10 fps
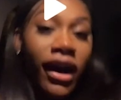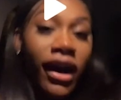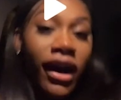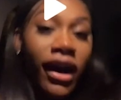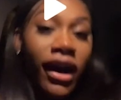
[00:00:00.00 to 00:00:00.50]

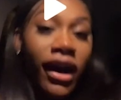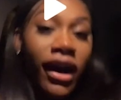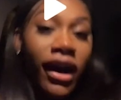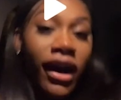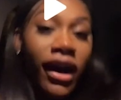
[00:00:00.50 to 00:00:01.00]

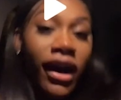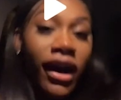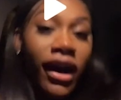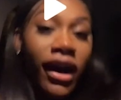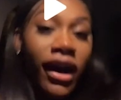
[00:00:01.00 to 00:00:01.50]

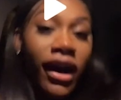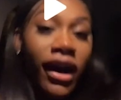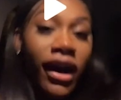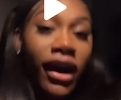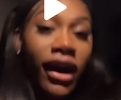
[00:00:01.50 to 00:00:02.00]

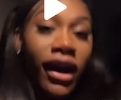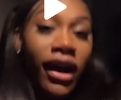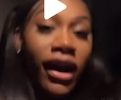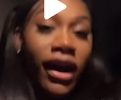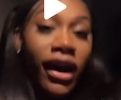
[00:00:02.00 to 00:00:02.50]

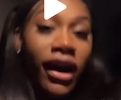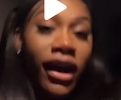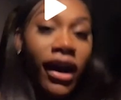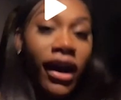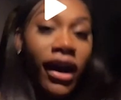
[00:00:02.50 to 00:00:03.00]

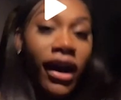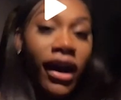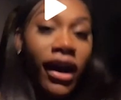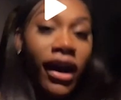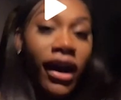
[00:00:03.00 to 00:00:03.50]

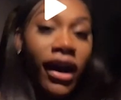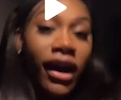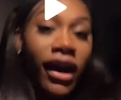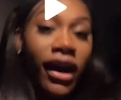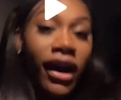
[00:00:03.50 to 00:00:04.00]

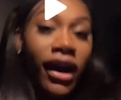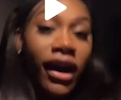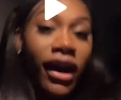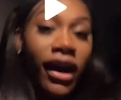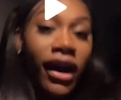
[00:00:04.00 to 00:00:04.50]

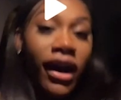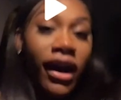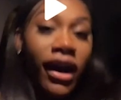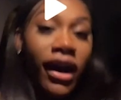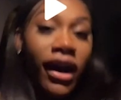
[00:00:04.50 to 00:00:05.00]

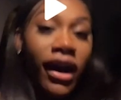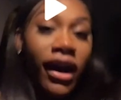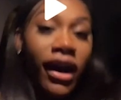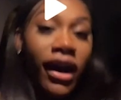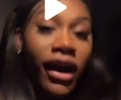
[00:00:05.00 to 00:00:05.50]

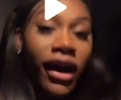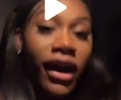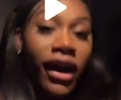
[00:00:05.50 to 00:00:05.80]
(not speaking)